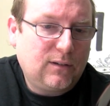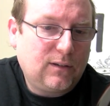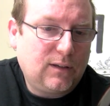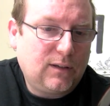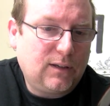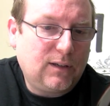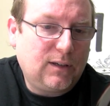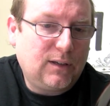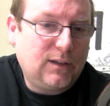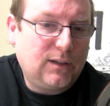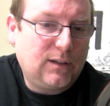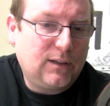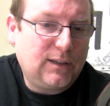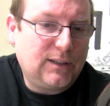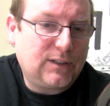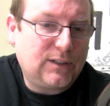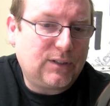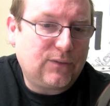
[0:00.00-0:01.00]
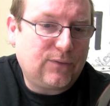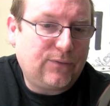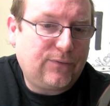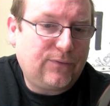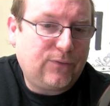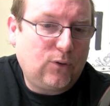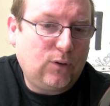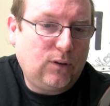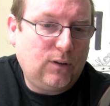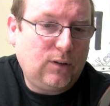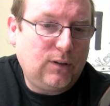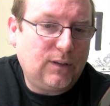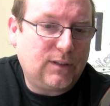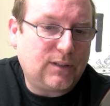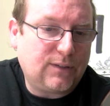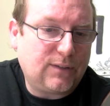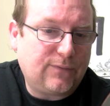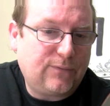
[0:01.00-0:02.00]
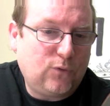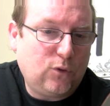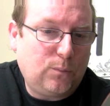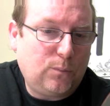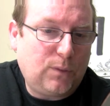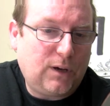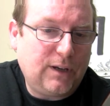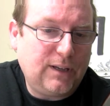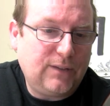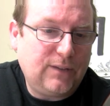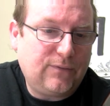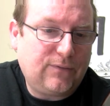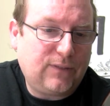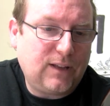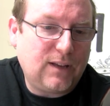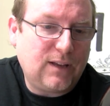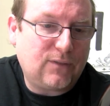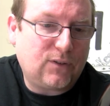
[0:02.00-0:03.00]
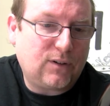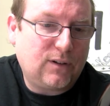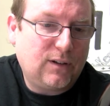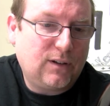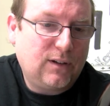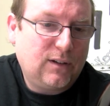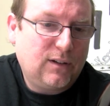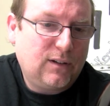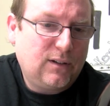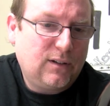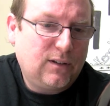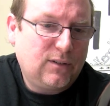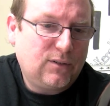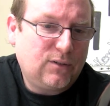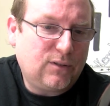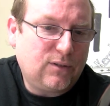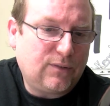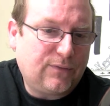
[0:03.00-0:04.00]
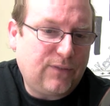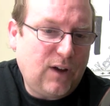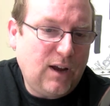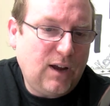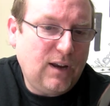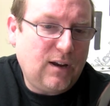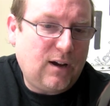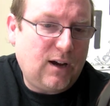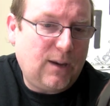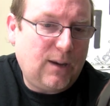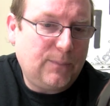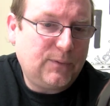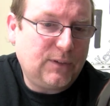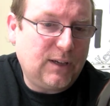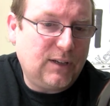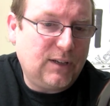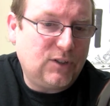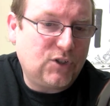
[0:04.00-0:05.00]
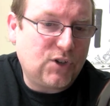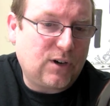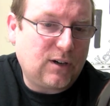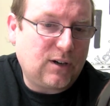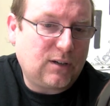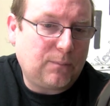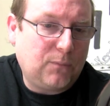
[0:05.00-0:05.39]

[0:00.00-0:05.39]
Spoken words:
is a full-bodied flavor to the fine hops and dark